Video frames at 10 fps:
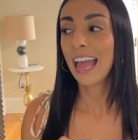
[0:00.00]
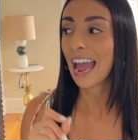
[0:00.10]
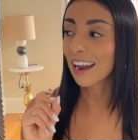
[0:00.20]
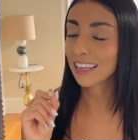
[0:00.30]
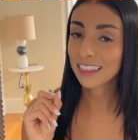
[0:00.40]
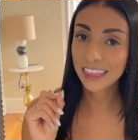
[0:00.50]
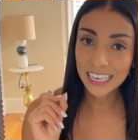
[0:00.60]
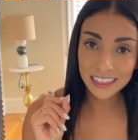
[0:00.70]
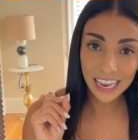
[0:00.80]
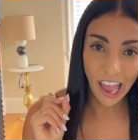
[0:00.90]
and I
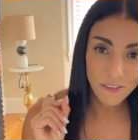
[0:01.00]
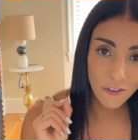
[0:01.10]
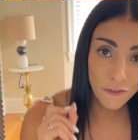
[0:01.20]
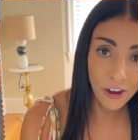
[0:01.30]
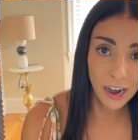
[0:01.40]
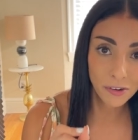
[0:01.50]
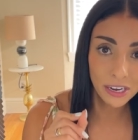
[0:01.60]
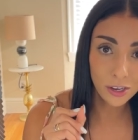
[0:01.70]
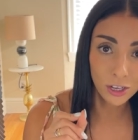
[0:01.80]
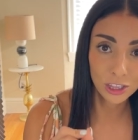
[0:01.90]
think they have
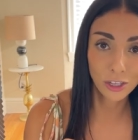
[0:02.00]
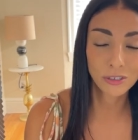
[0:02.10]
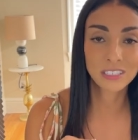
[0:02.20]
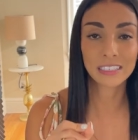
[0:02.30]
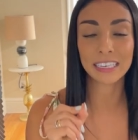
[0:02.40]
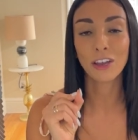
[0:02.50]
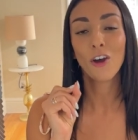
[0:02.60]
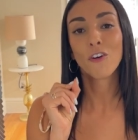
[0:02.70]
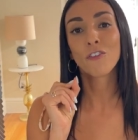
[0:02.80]
very closely